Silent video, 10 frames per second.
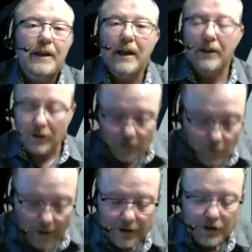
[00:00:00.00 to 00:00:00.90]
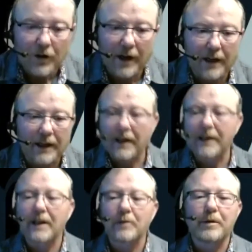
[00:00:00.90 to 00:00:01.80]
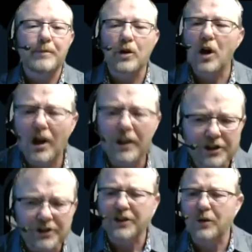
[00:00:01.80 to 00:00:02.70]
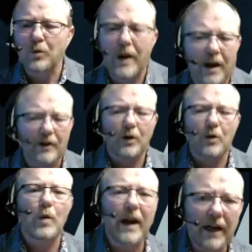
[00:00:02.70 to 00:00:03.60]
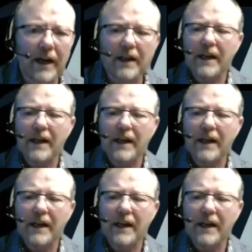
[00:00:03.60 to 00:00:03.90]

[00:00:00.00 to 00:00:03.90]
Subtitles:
and do one training and get people conscious and aware and awake